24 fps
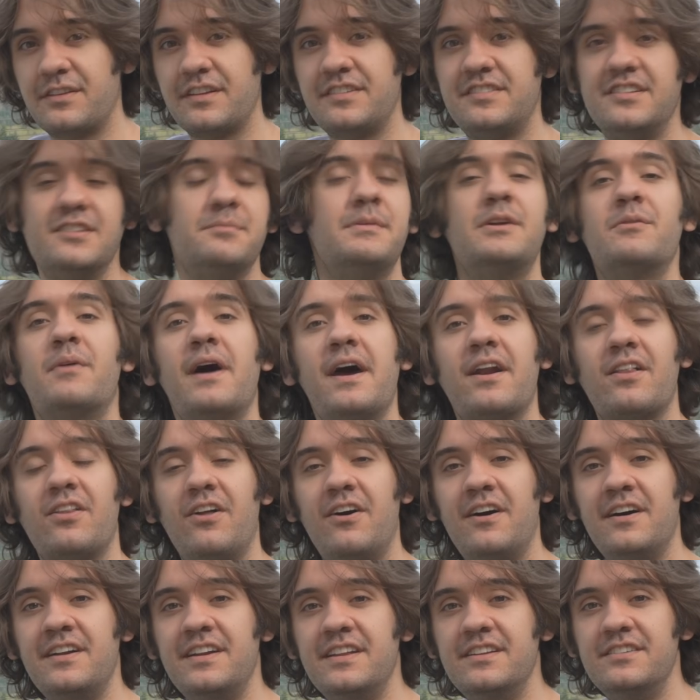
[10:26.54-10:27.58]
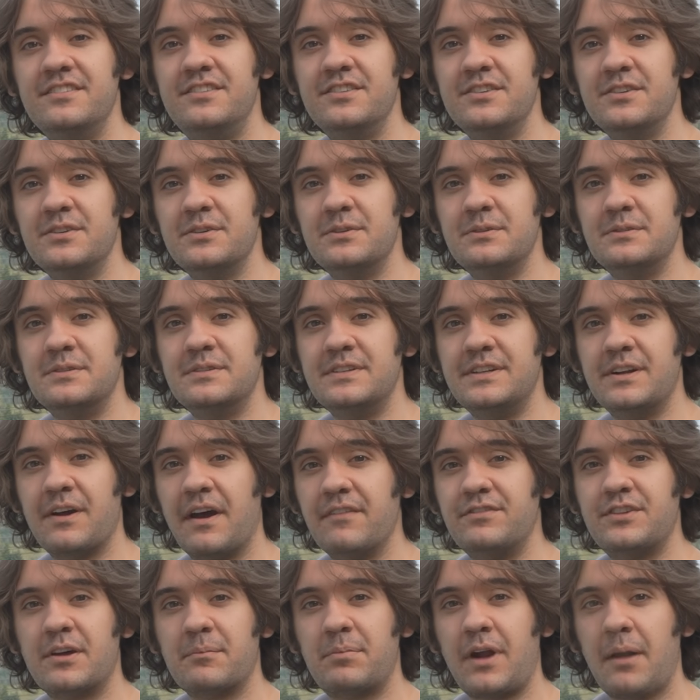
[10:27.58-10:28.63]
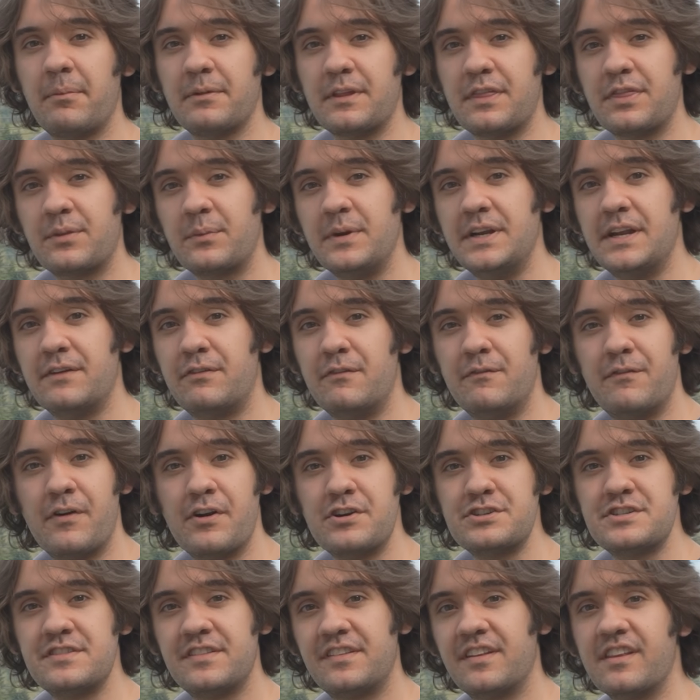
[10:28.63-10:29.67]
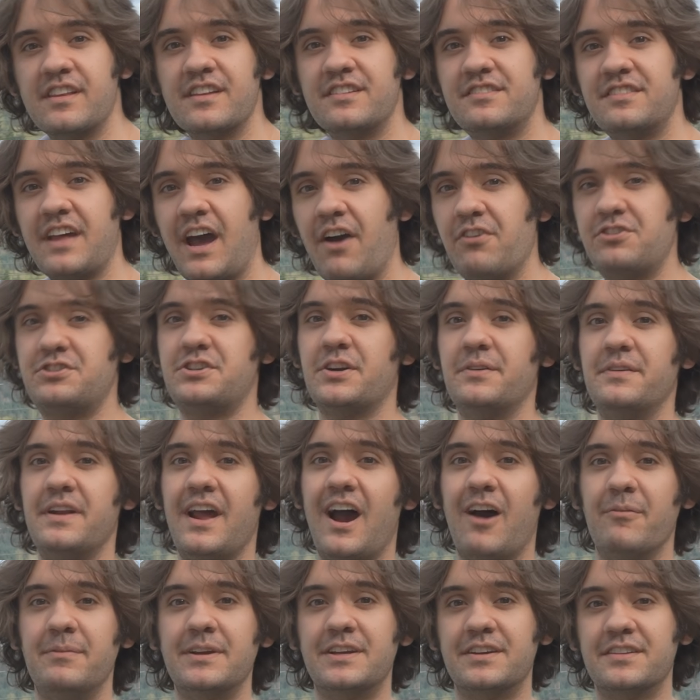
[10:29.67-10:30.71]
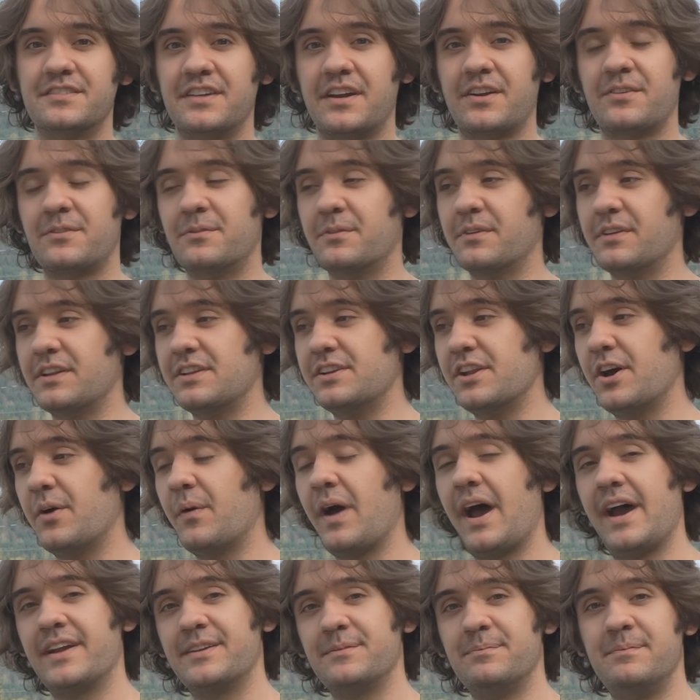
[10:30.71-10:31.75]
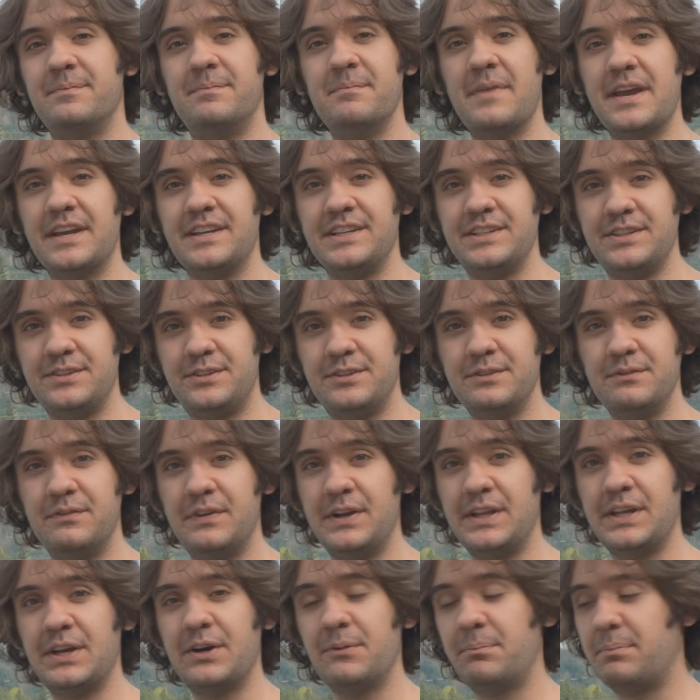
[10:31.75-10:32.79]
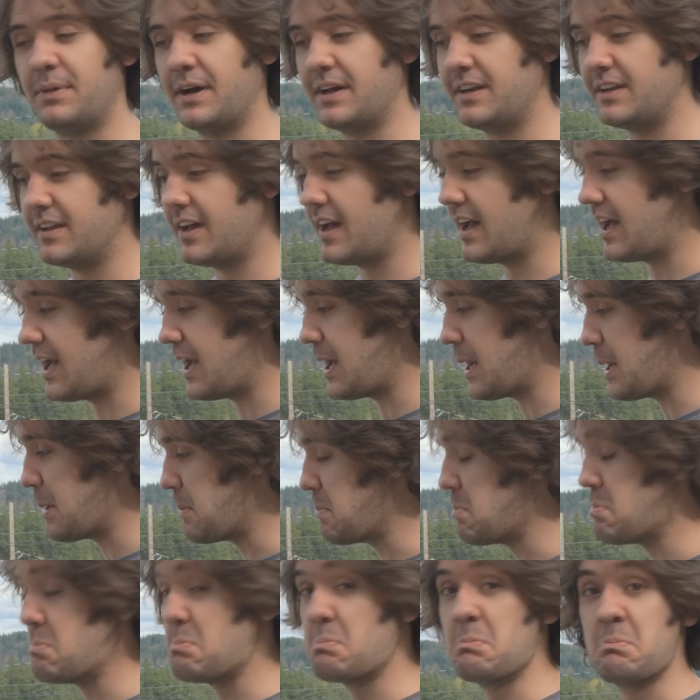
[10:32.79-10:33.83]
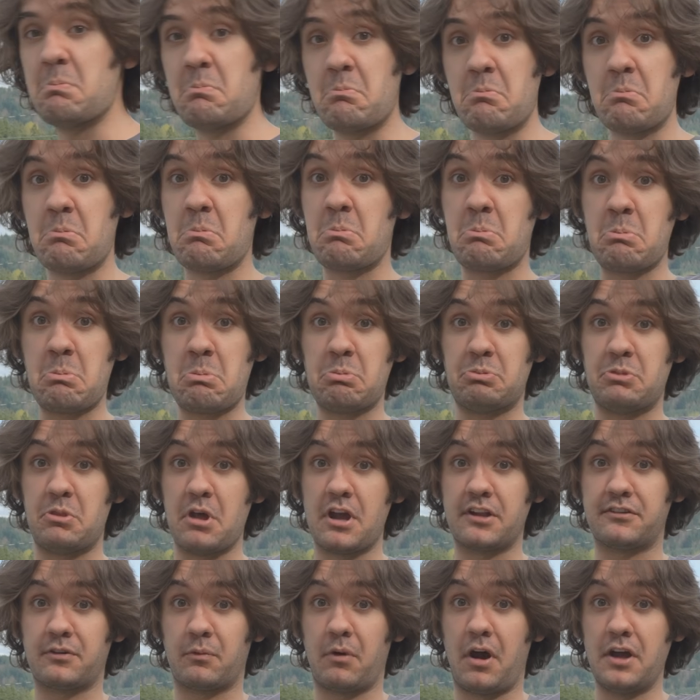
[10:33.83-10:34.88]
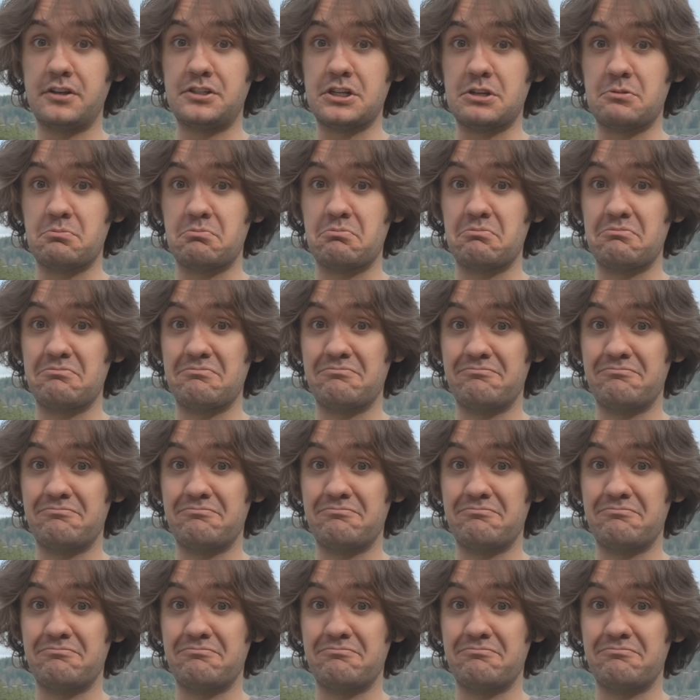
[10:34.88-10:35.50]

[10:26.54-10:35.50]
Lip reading: for listening to me rattle on and do, you know, I've done probably 3 different versions of this outro now because I don't really know how to make a YouTube video, but, thanks for watching.